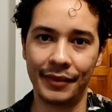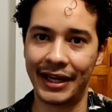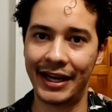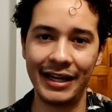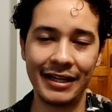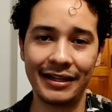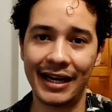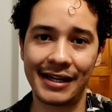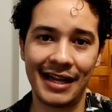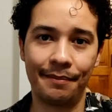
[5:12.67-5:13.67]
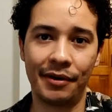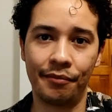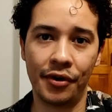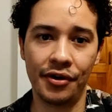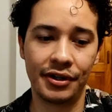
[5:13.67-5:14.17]
hitting decks that
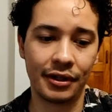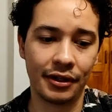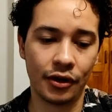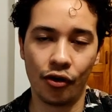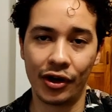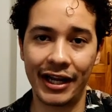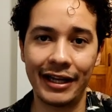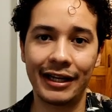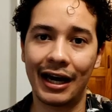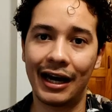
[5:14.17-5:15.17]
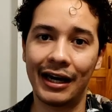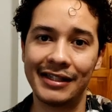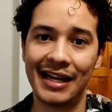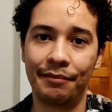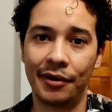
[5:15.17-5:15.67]
promote, or hitting
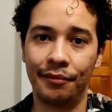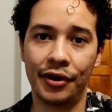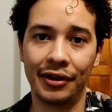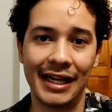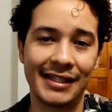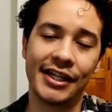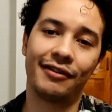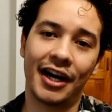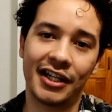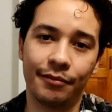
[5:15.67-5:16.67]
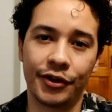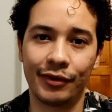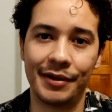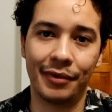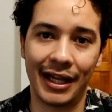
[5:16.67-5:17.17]
cards that promote less interaction
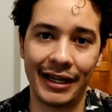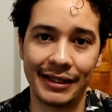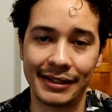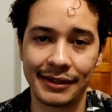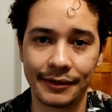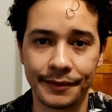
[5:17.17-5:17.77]
between players.